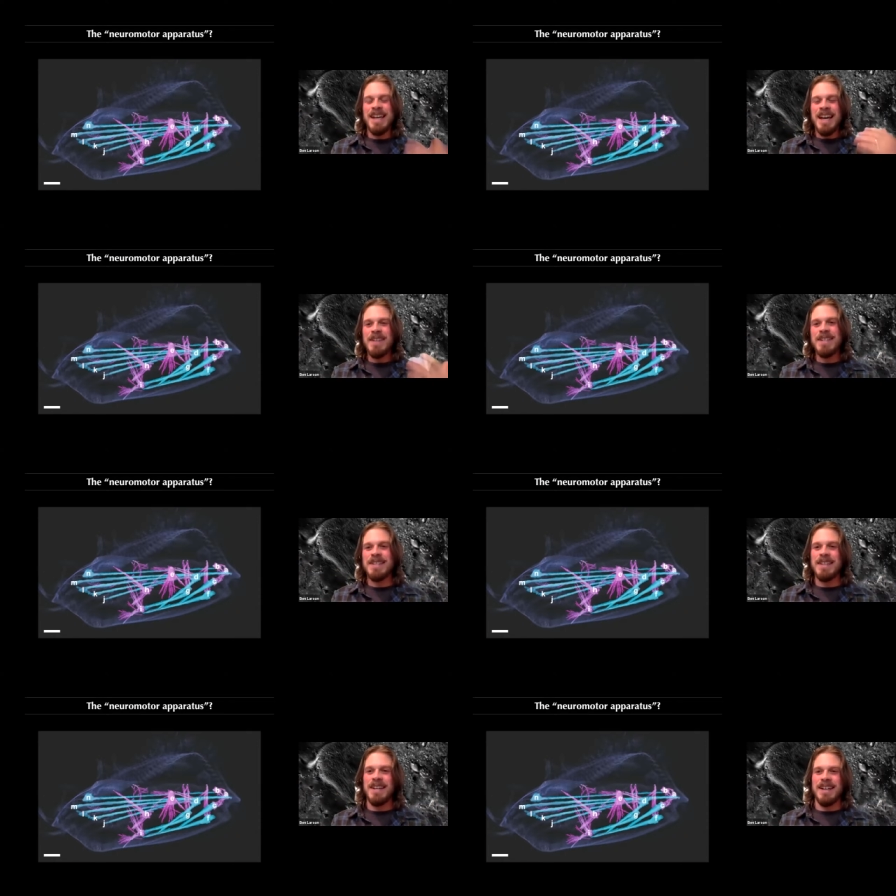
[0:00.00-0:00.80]
And this is
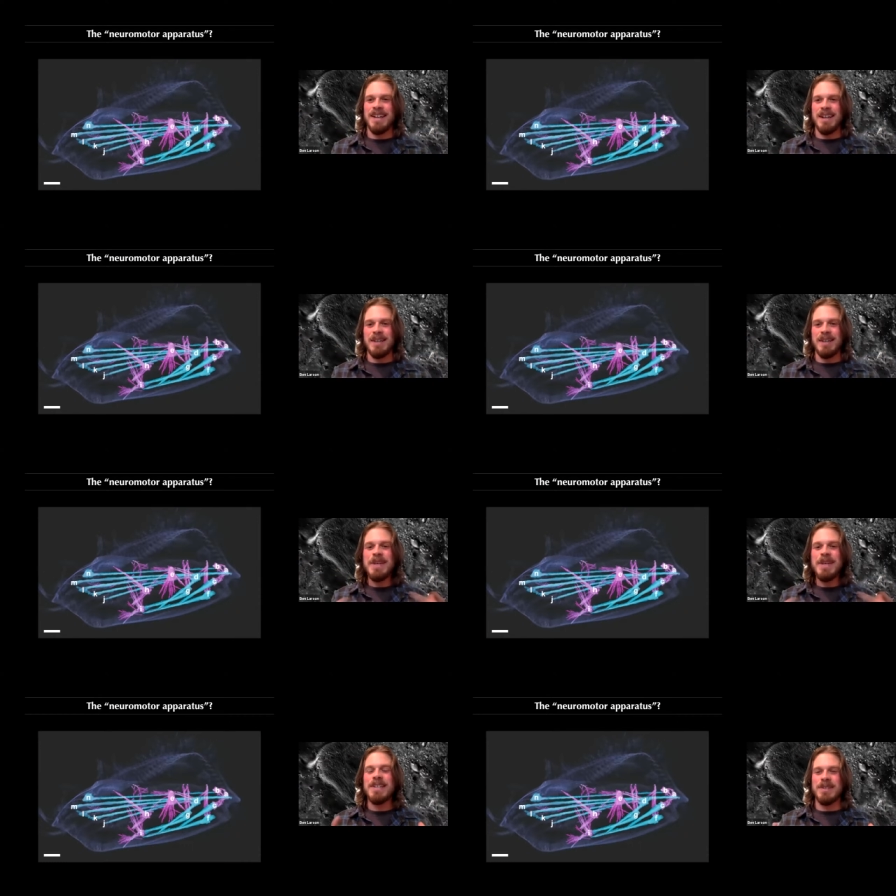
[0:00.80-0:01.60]
a, a
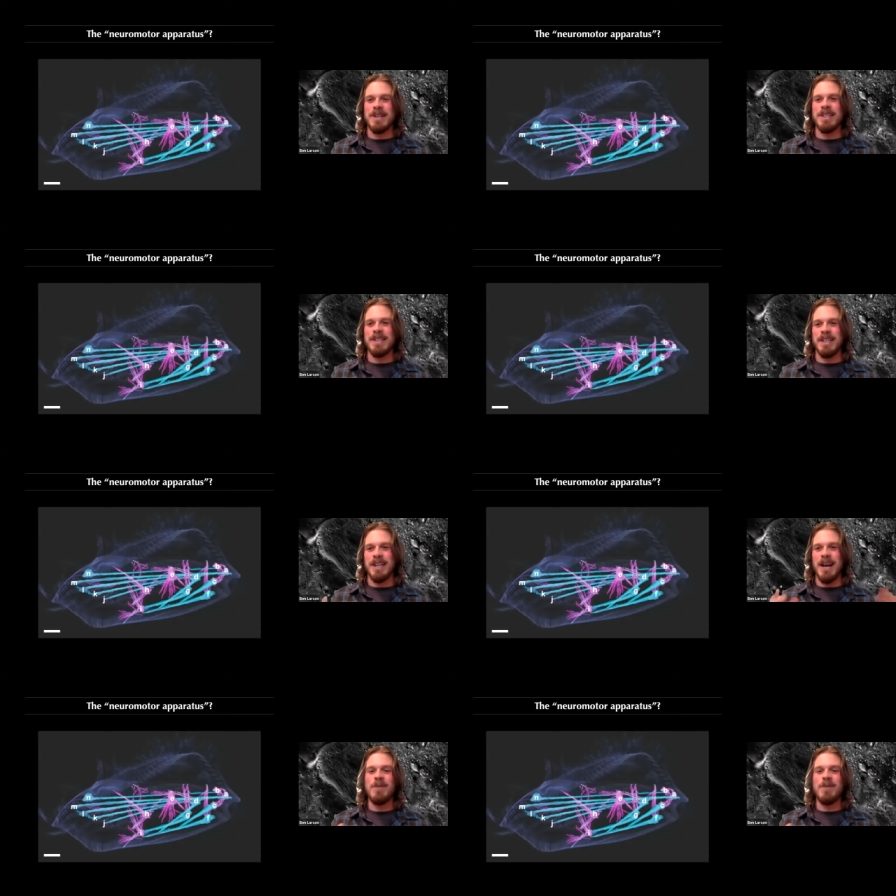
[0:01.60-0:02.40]
reconstruction
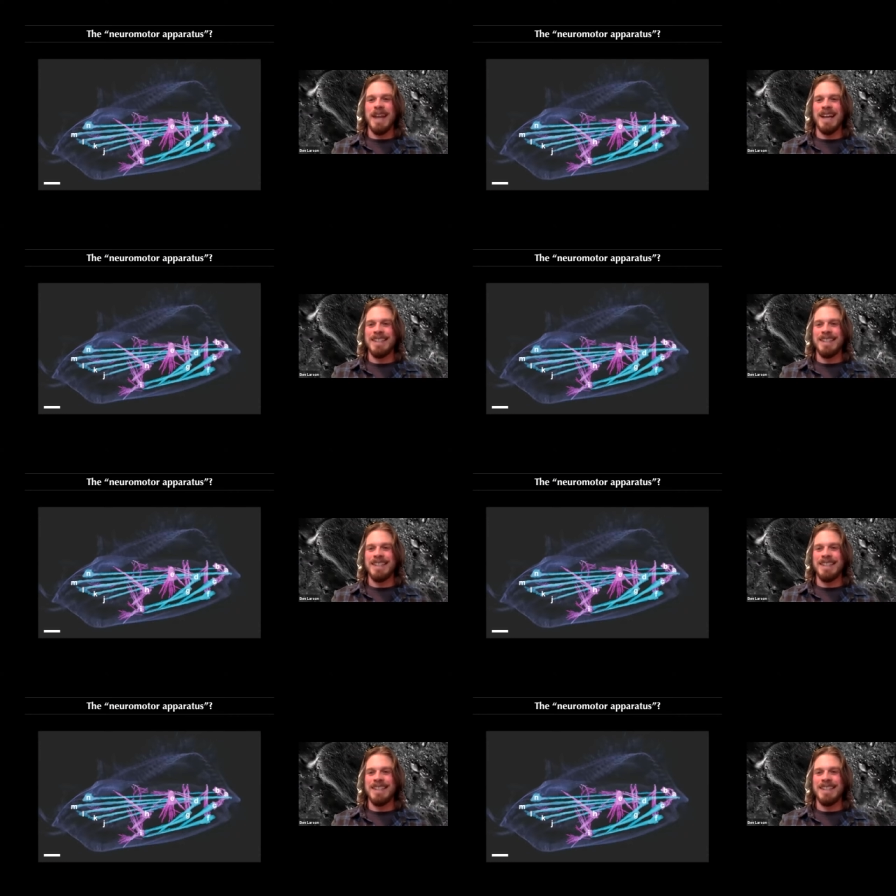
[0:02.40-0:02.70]
of that